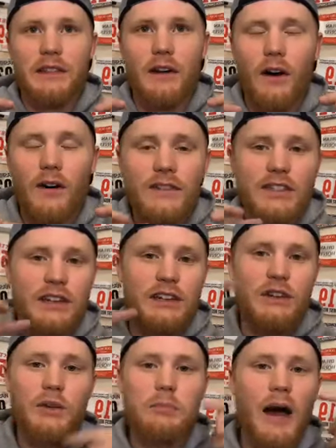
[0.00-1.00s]
all of a sudden
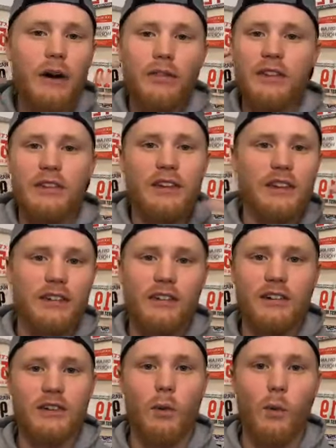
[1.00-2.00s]
your mouth is going to
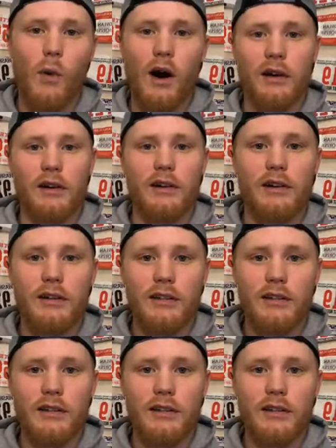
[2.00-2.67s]
start to water.